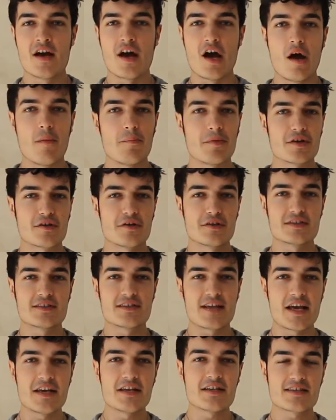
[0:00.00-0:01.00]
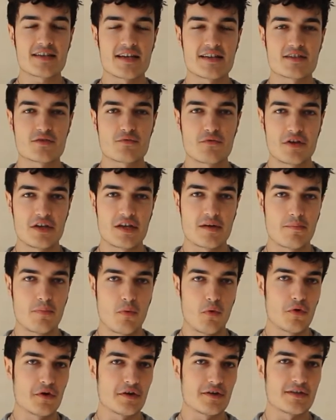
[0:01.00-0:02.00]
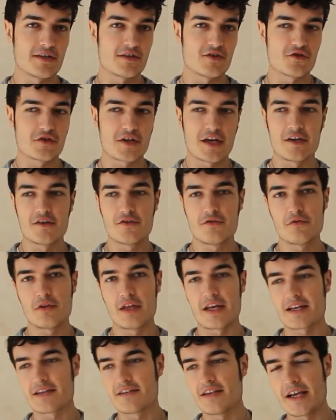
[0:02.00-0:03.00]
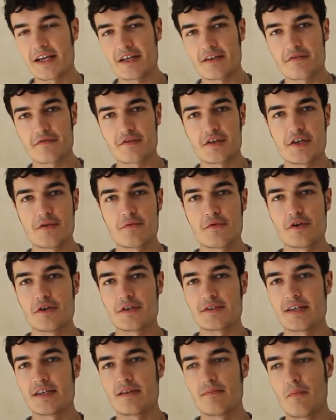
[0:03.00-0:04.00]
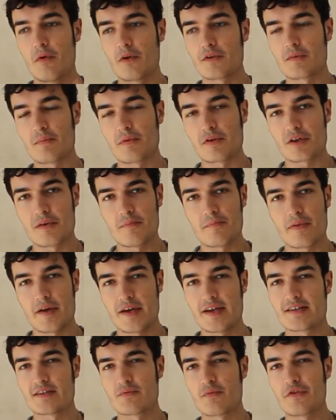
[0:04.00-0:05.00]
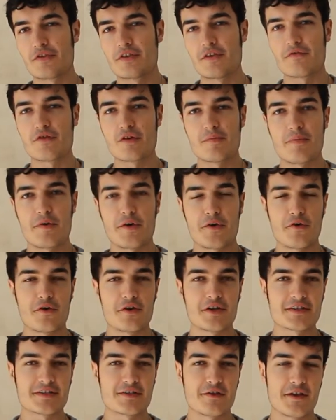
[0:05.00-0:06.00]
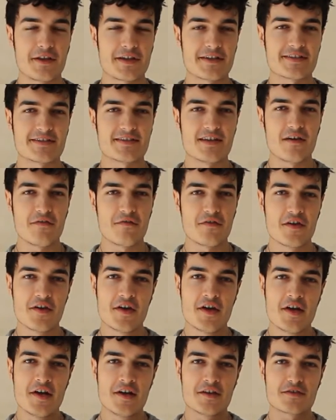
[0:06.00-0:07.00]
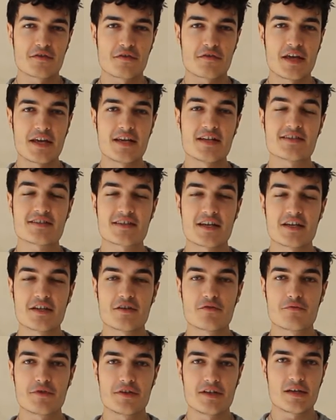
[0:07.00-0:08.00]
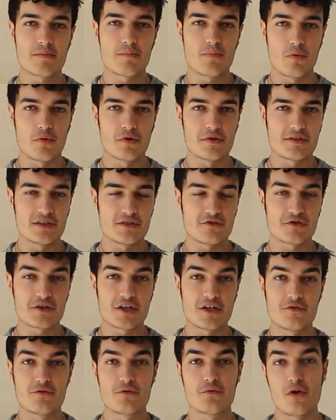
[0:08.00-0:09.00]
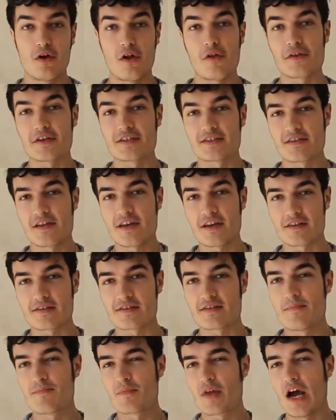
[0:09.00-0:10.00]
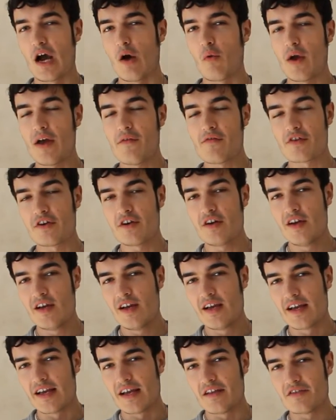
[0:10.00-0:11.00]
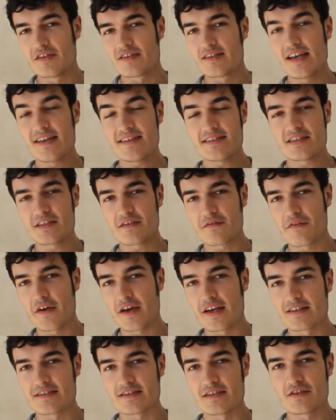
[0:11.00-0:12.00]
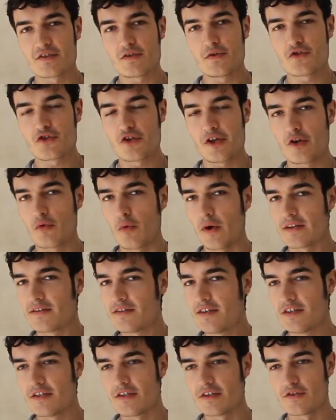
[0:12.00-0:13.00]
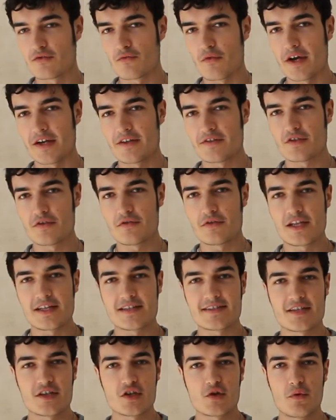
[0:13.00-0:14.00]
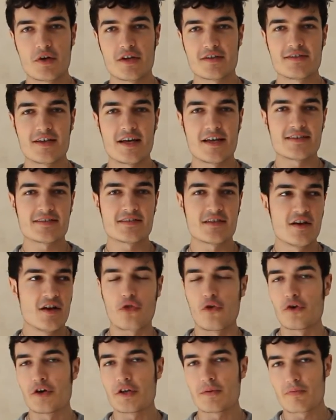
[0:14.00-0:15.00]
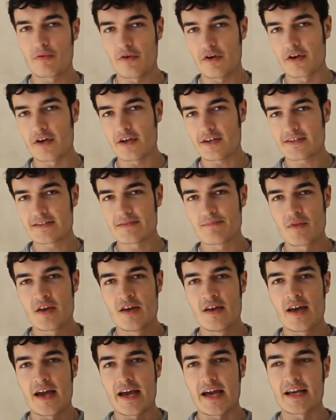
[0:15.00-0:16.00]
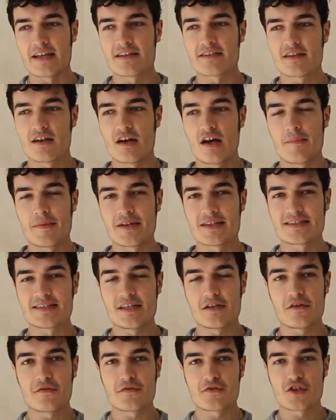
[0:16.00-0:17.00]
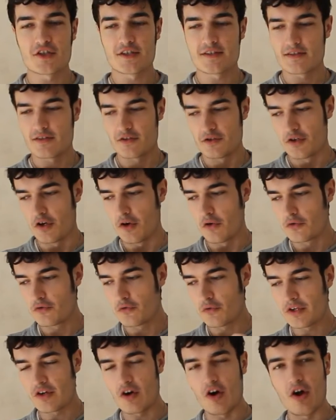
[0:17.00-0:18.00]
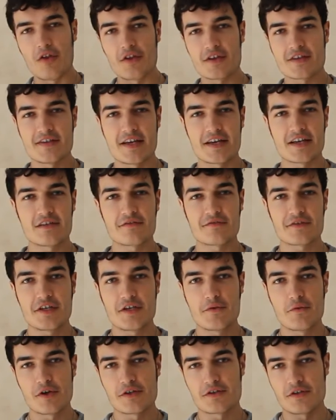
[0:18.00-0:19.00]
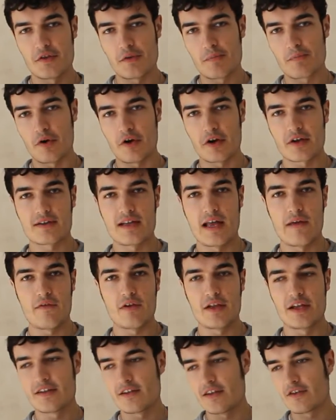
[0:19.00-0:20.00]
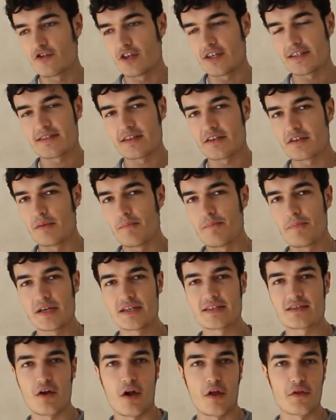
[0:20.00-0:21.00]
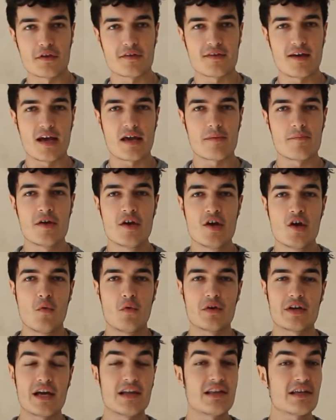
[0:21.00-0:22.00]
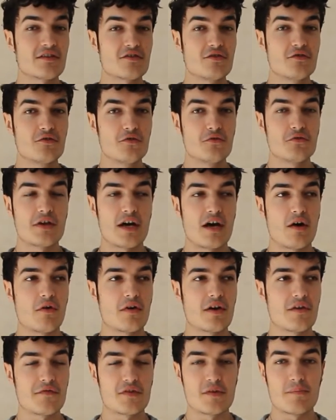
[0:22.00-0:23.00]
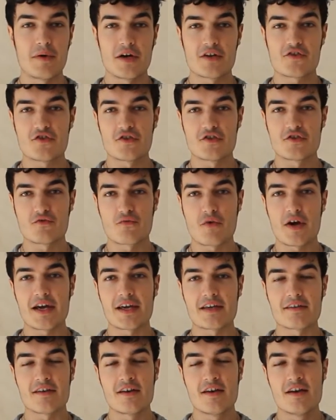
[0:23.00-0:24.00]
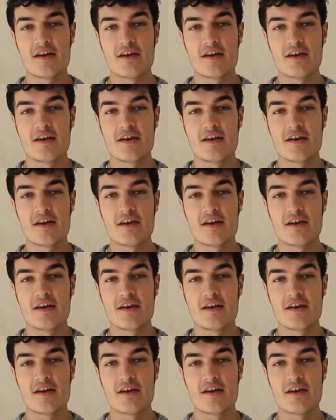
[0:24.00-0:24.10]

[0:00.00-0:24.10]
uh, because then it gets really important that you can do like negative keywords and multiple campaigns with different priorities and all that stuff. So then it's getting really important that you can do all these things. However, in the testing phase, it's usually quite tedious, right? So let's say you want to test 30 products, and um, instead of just you know doing all this negative keywords on the product level and adjusting the bids all the time, what I like to do now, if the budget is right,